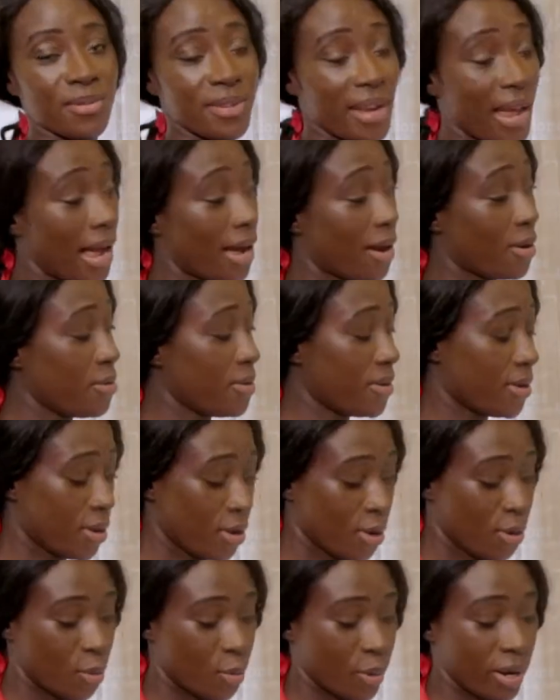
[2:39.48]
now
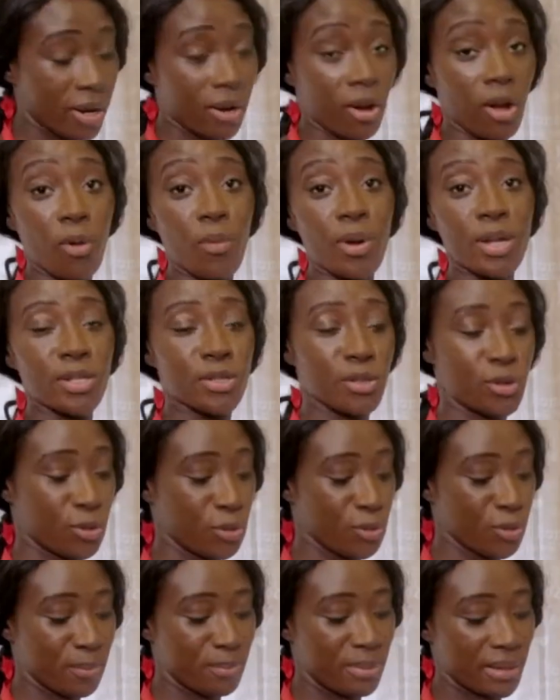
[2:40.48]
we are going
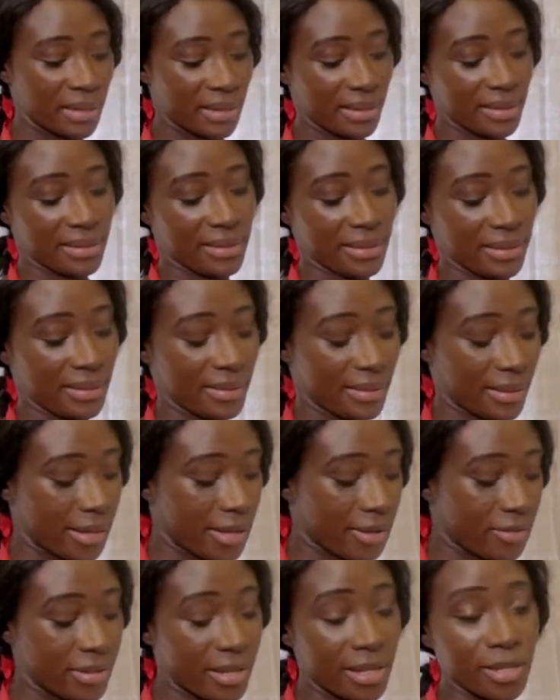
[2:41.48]
to blend the
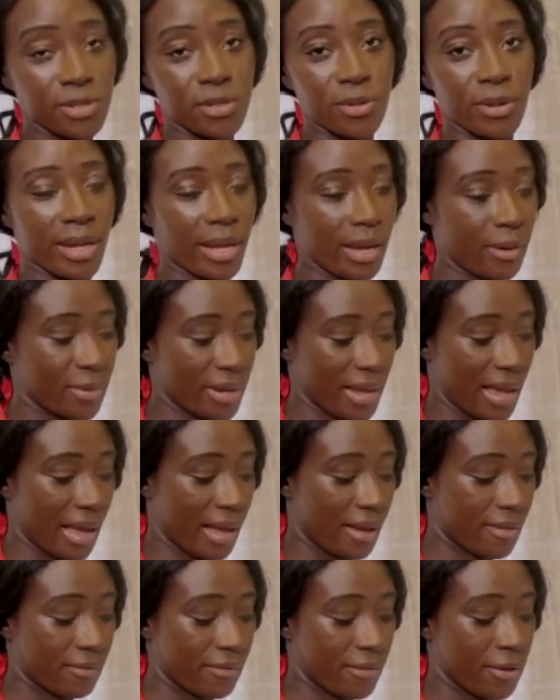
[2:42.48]
ingredients. So here we
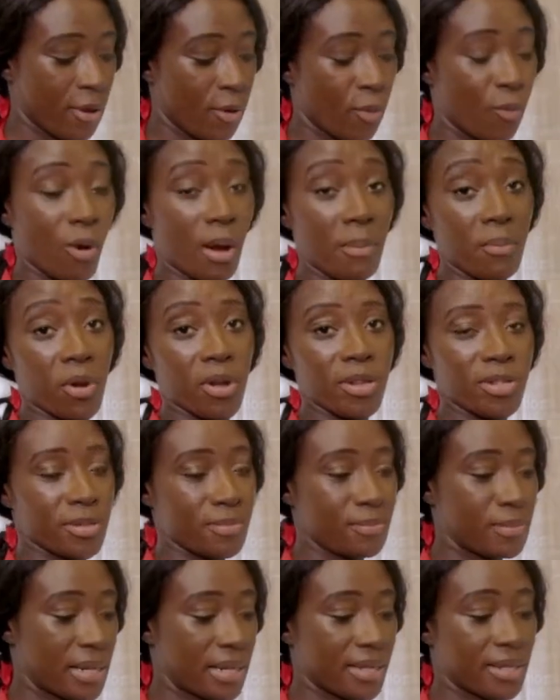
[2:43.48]
have, what I'm going to
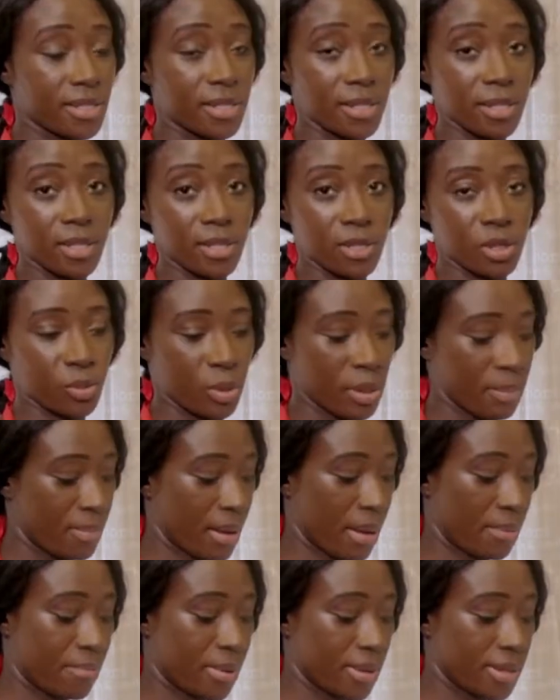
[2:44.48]
blend is the sweet
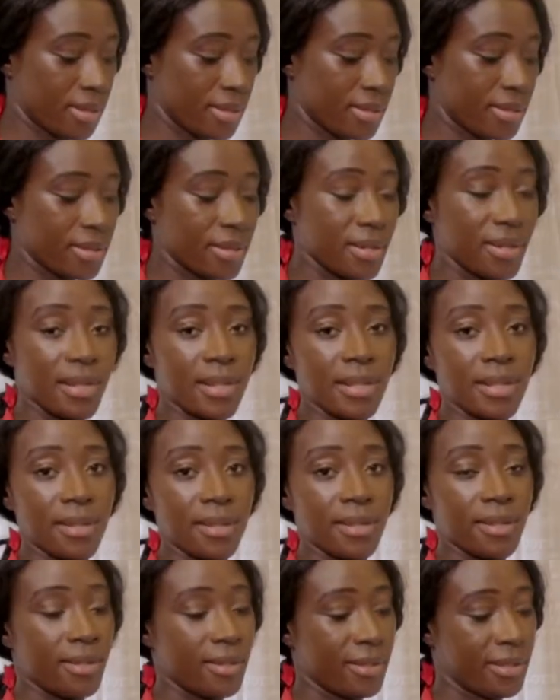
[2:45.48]
peppers,
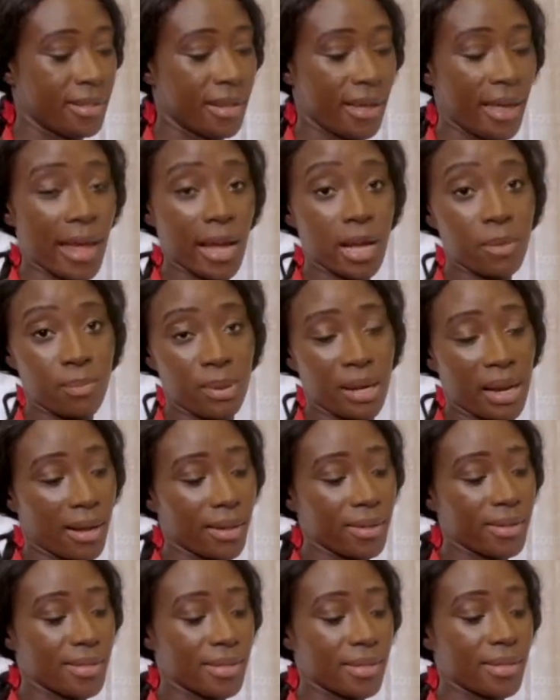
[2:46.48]
the
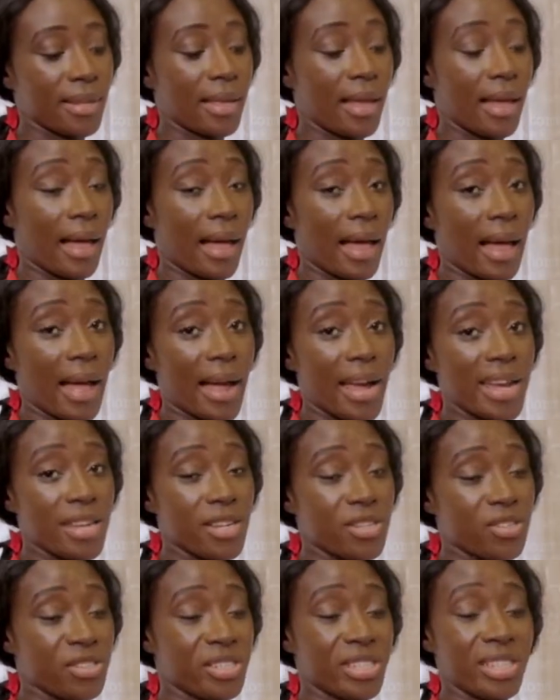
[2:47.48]
eggplant. I
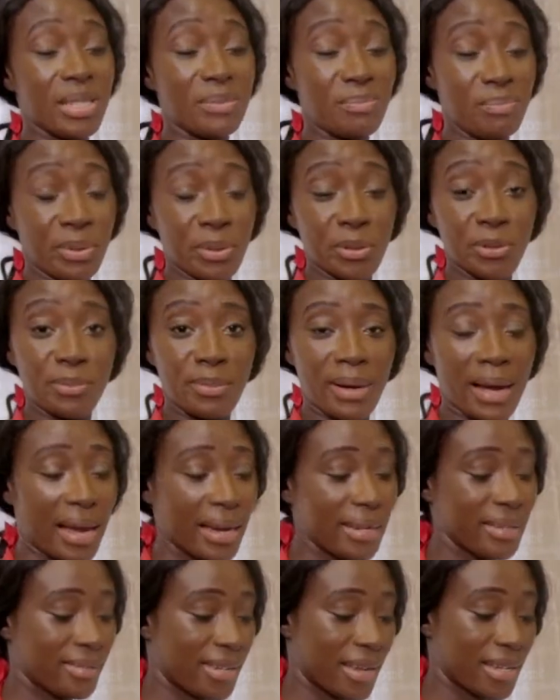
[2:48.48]
usually peel
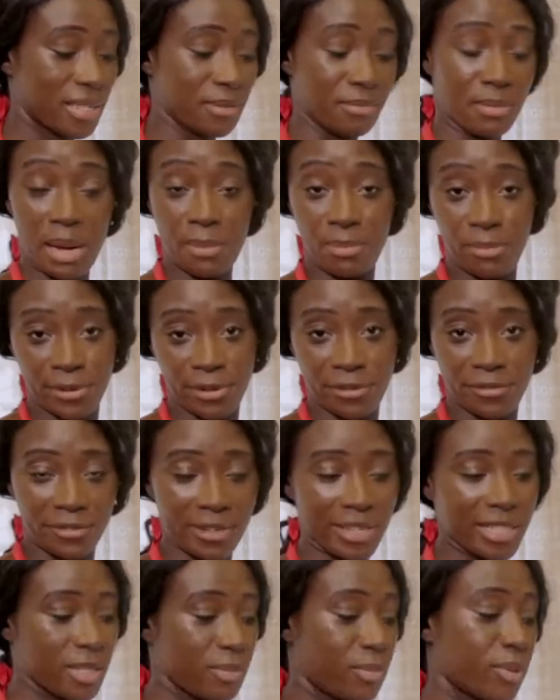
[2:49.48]
mine, that's my
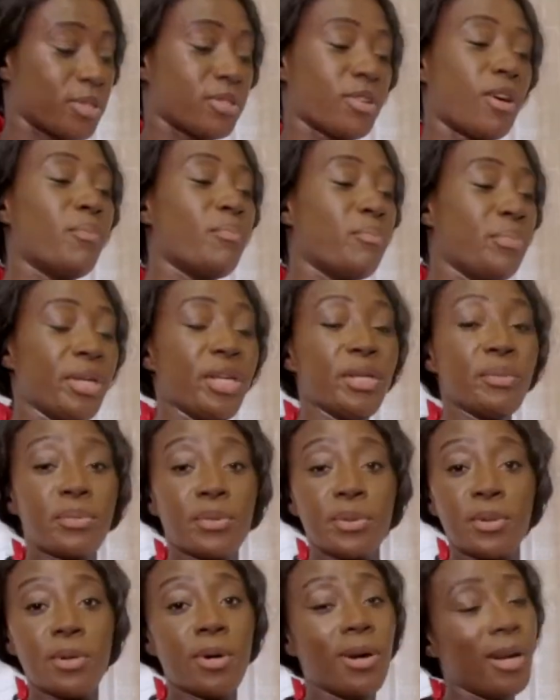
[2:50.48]
preference, but some
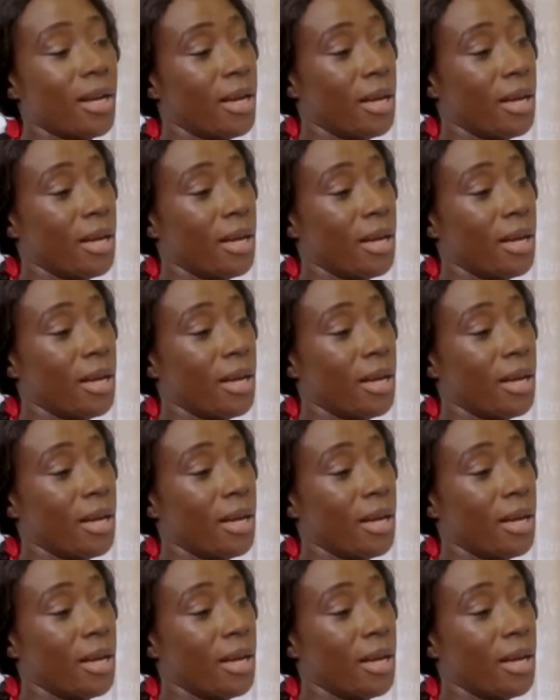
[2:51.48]
people